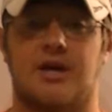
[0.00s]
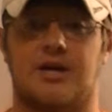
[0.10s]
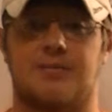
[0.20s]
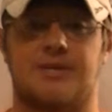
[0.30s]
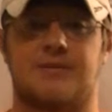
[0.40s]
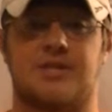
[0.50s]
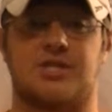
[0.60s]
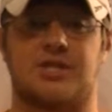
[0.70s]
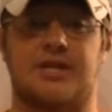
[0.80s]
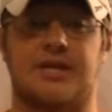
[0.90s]

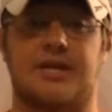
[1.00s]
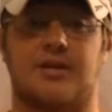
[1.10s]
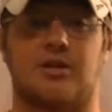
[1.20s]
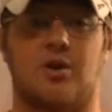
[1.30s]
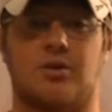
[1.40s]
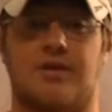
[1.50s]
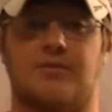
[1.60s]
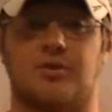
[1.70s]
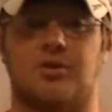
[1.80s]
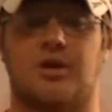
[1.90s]
especially
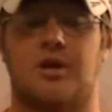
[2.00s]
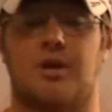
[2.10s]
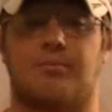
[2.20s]
low-level